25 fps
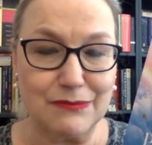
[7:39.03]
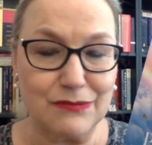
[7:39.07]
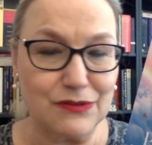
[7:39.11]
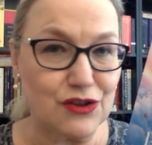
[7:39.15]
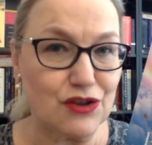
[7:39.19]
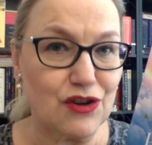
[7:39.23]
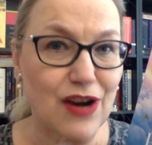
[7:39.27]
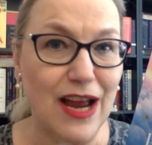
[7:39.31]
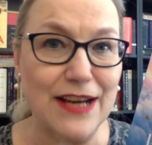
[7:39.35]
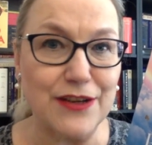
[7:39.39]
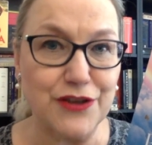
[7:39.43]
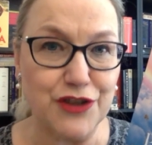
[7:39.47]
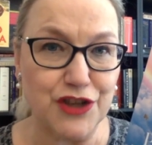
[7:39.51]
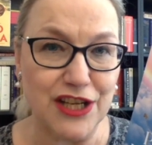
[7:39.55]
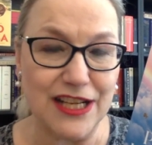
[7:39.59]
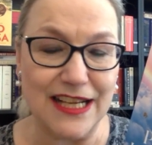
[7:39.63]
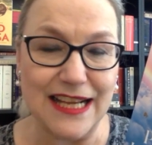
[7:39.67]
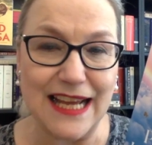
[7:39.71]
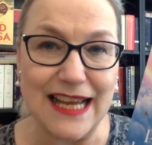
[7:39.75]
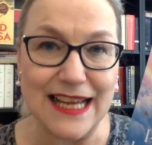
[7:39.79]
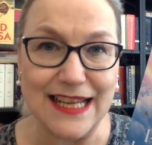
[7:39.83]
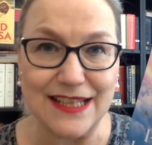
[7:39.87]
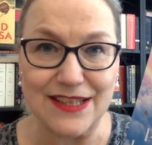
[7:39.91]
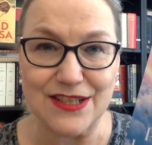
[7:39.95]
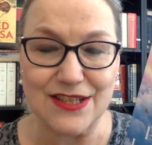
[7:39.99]
tragedy
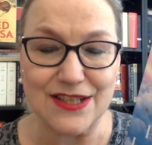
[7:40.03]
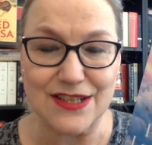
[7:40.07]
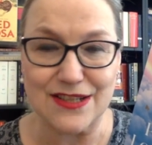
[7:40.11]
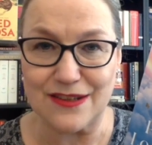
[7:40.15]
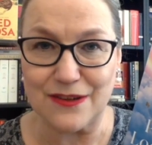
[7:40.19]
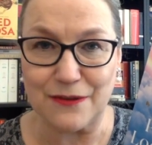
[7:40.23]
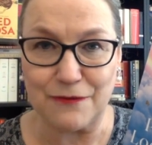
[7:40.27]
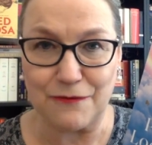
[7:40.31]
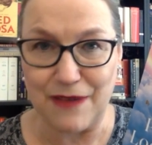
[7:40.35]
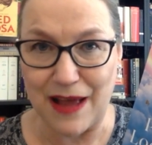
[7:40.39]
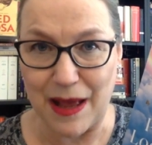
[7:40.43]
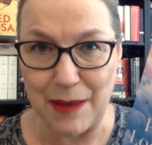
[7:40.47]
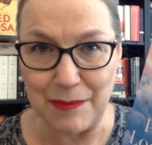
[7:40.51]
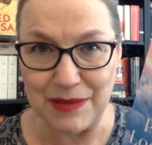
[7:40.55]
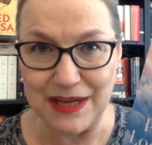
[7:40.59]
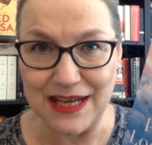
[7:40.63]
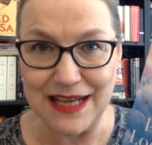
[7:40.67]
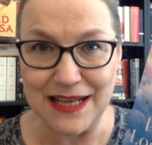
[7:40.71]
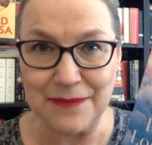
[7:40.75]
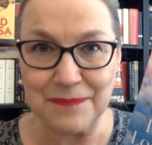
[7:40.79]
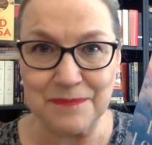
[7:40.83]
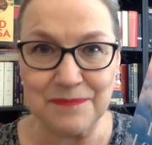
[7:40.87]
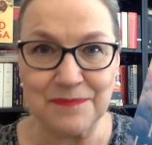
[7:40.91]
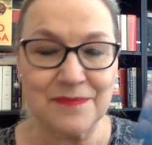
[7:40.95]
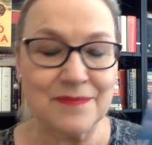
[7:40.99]
hits the
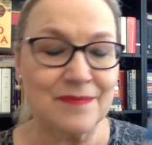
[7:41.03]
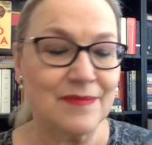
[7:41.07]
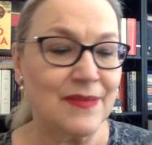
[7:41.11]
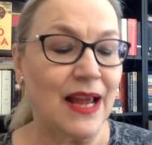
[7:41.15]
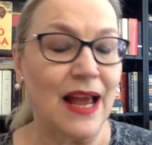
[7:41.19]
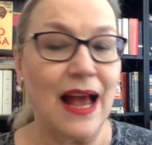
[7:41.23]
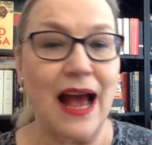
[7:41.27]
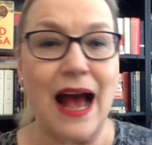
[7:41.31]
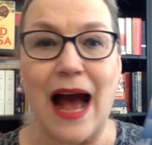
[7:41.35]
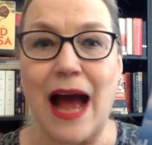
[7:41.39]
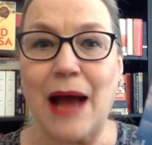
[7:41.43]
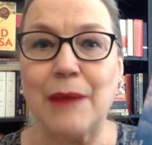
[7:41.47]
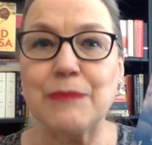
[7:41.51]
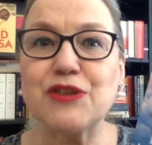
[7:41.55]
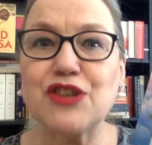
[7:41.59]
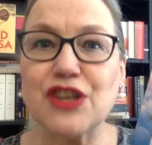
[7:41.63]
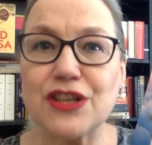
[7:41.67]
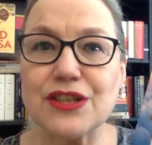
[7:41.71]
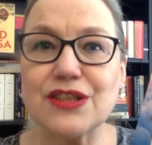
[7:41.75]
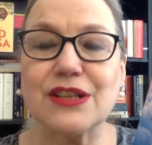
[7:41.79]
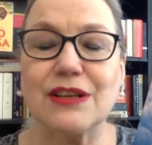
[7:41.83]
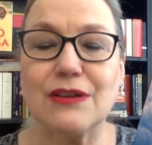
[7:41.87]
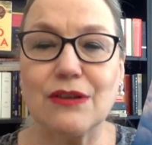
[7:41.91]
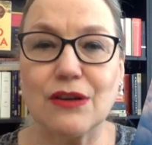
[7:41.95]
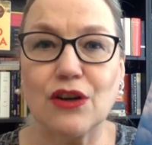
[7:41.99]
family. I'm
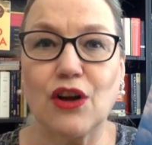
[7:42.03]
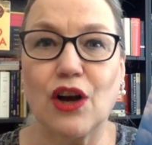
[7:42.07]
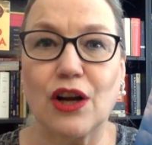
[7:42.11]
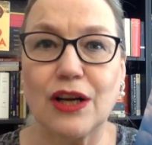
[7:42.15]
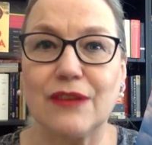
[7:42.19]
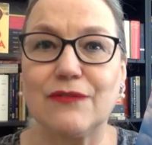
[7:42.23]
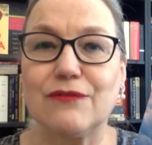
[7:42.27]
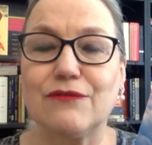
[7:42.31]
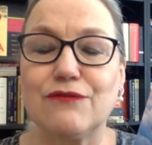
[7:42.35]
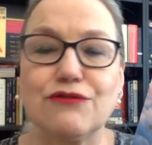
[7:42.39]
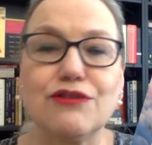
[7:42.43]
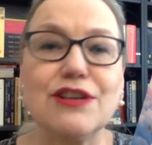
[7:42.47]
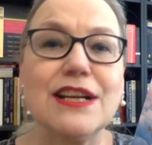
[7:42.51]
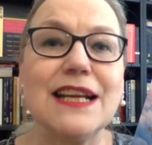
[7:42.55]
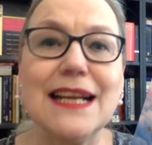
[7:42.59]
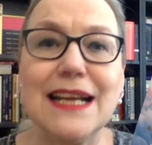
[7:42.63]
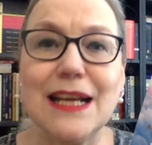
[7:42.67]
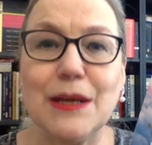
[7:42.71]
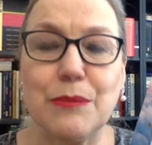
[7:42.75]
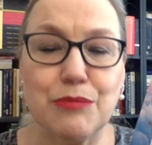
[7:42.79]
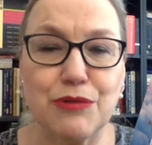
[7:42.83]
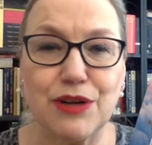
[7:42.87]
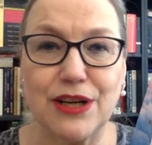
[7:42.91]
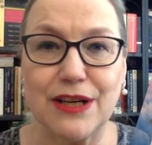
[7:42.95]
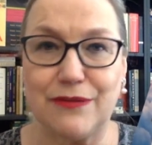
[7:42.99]
just going to really
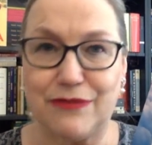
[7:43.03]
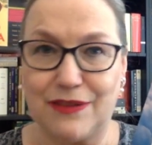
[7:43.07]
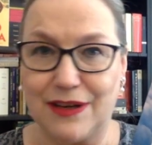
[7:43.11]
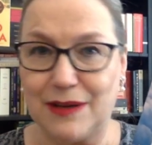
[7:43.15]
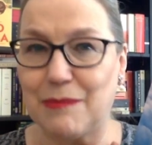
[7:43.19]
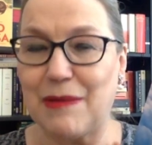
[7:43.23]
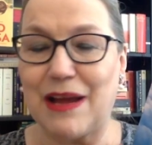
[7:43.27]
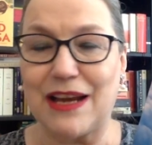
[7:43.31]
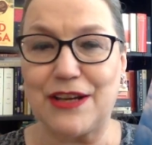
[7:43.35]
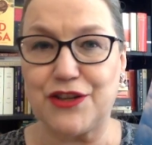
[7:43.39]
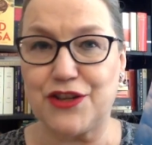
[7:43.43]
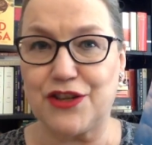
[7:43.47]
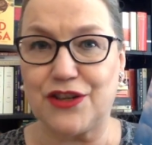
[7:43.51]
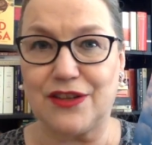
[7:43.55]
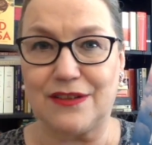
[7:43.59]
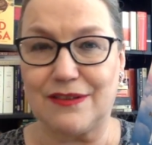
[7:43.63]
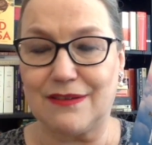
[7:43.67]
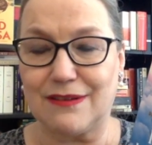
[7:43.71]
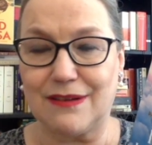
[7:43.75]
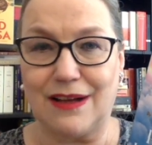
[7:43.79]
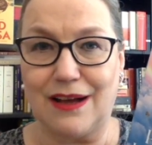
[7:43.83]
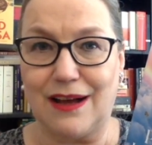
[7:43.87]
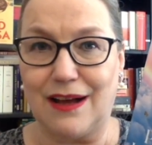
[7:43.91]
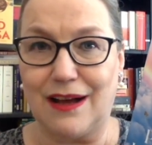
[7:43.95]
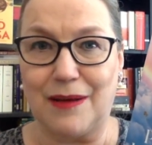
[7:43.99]
briefly mention
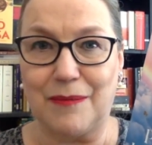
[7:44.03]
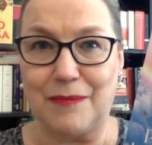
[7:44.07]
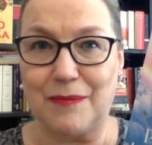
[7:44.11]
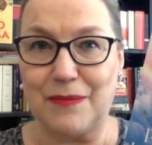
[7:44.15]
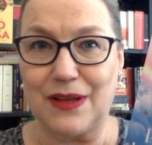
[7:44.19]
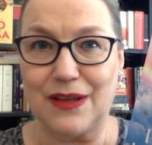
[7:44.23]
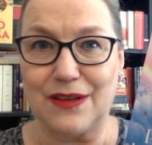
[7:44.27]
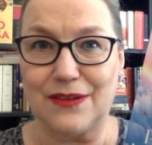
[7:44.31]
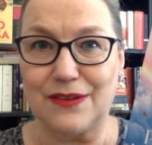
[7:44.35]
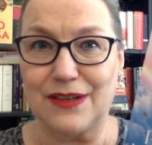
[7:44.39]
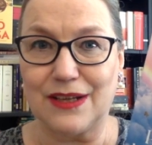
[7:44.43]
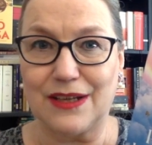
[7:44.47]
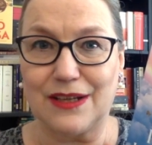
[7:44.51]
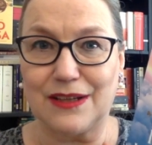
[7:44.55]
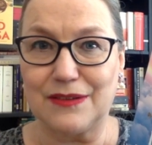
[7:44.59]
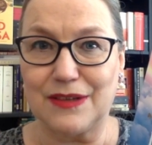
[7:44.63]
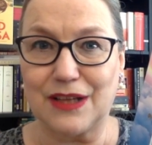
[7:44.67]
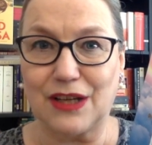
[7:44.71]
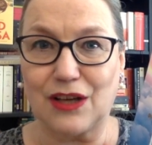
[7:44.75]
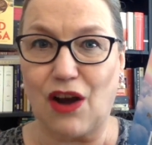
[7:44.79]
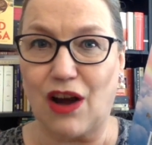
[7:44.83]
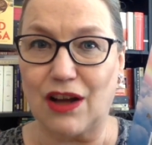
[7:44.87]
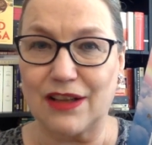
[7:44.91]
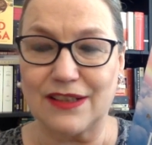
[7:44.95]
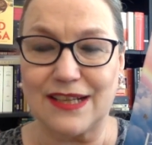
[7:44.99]
the
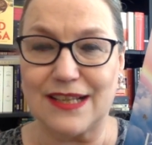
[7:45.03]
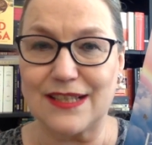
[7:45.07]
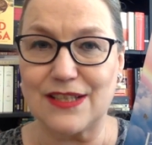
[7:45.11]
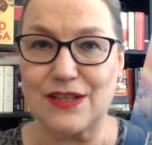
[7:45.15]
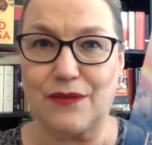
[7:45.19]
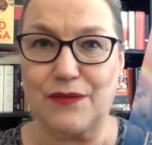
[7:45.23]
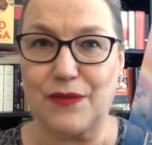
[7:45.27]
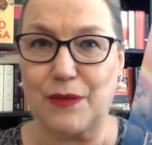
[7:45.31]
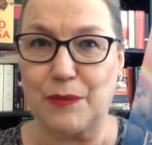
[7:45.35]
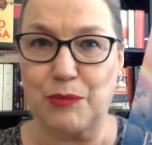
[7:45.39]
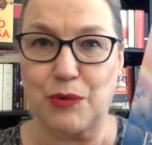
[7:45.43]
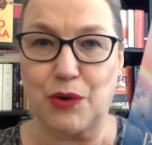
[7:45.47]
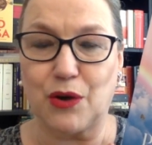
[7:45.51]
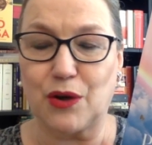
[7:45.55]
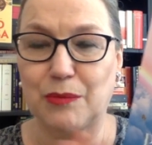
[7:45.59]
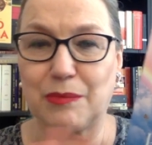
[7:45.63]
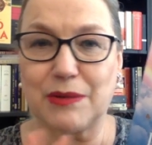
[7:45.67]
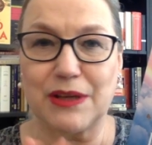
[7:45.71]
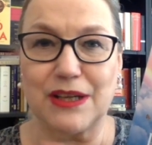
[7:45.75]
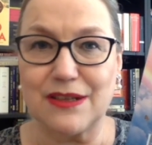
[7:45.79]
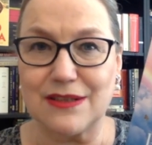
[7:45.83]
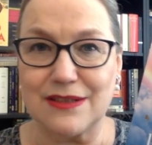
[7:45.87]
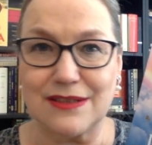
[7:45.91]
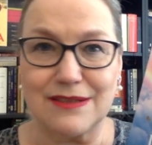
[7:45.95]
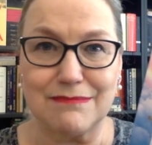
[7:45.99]
contents of the book
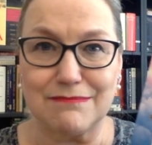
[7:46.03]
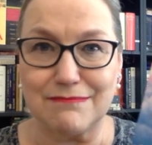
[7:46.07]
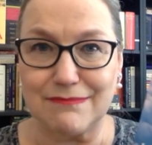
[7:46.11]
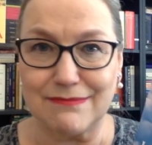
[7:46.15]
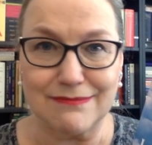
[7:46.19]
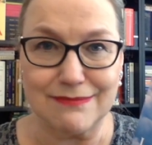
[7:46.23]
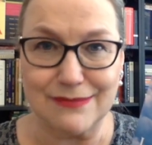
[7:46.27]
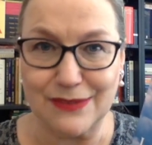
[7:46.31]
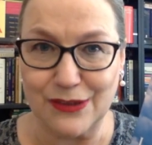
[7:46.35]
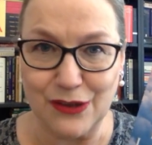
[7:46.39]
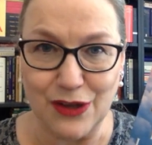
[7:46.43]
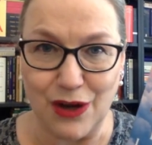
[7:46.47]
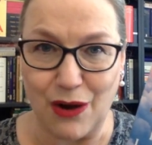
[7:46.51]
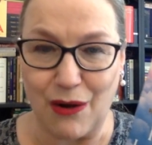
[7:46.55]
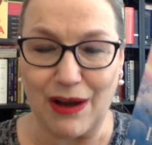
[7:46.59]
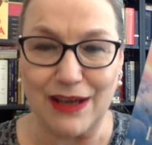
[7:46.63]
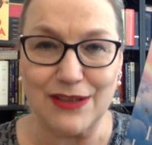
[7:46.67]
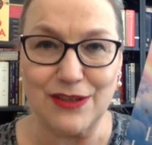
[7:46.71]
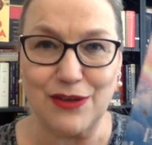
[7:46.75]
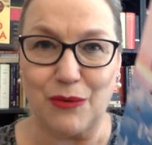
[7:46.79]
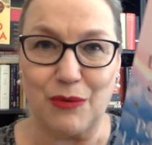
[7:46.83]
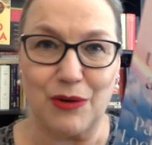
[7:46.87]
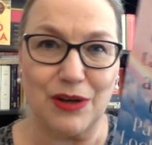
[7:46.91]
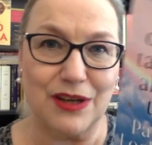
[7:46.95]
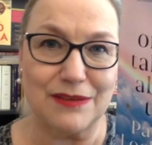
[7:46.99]
because, you know, I
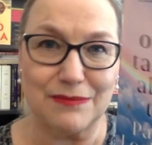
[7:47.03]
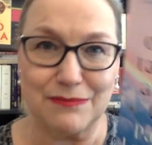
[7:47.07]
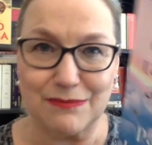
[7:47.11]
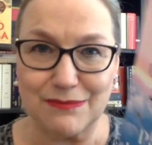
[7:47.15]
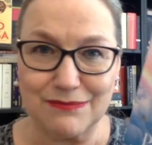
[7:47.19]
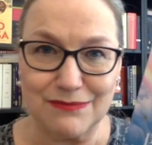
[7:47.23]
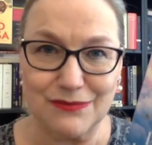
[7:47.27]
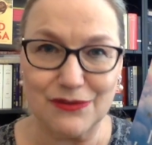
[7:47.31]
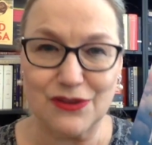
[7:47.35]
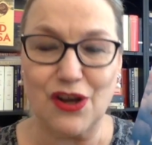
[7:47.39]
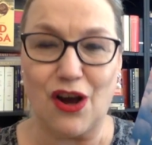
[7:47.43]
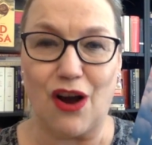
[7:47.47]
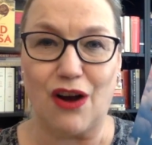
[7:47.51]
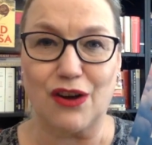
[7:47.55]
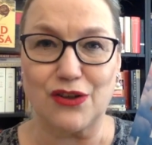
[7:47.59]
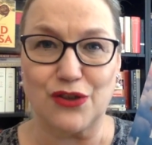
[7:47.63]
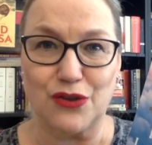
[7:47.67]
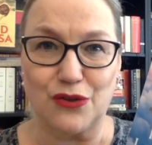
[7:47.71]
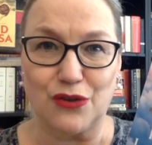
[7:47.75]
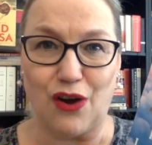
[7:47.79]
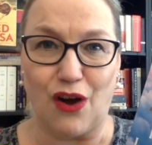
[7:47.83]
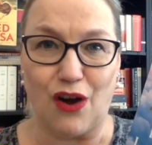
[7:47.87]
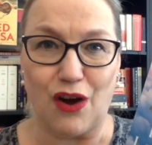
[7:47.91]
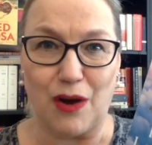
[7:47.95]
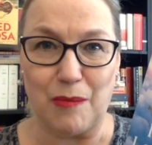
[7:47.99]
don't want to talk too
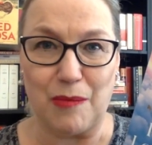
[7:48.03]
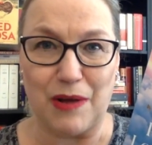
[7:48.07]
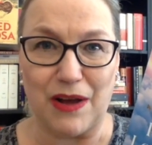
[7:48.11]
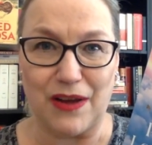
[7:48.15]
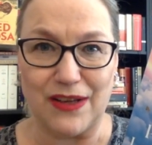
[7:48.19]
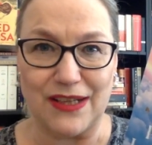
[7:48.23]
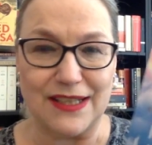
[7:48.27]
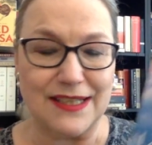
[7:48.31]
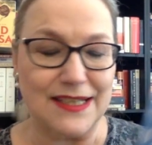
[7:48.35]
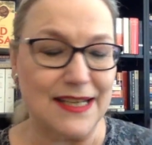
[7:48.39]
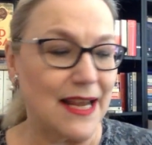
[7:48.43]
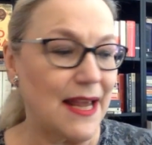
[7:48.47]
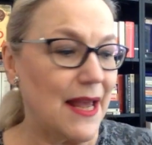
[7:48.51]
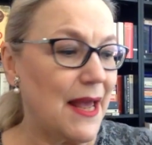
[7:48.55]
long about it.